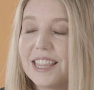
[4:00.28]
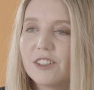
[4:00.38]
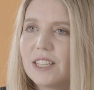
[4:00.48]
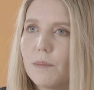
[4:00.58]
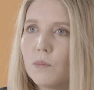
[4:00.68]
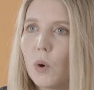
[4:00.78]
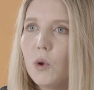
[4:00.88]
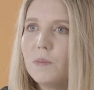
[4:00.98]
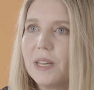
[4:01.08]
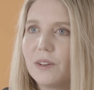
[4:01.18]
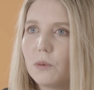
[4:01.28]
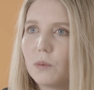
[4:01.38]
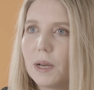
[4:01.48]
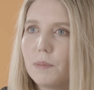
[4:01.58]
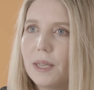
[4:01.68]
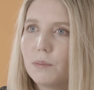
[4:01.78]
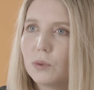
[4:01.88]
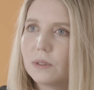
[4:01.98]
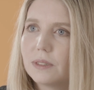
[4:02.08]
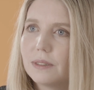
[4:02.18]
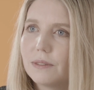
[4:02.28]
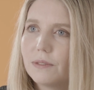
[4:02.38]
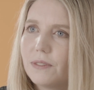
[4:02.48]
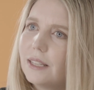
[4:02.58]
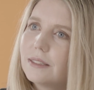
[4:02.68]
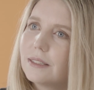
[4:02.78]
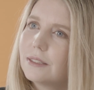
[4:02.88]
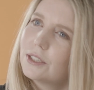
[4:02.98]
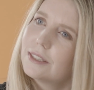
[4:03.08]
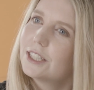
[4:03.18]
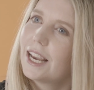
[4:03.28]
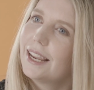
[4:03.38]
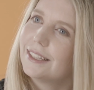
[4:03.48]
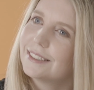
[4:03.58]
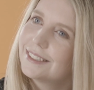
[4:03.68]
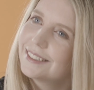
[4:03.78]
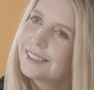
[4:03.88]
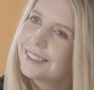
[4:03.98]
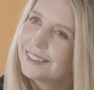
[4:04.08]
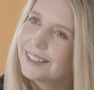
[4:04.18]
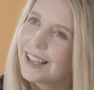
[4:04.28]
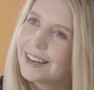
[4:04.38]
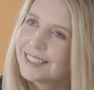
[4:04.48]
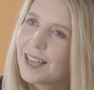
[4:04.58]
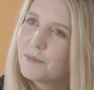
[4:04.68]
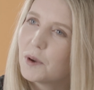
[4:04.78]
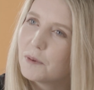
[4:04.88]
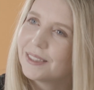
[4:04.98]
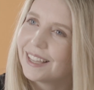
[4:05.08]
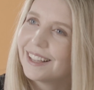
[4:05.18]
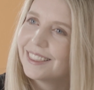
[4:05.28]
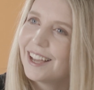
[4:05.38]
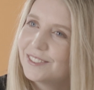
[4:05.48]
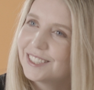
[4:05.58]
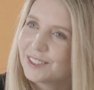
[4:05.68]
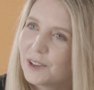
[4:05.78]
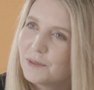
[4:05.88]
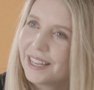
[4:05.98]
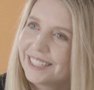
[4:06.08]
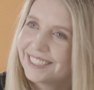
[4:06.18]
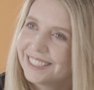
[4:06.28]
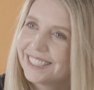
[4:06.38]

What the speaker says: there's that moment where people's faces just change. And it's that moment that I love so much.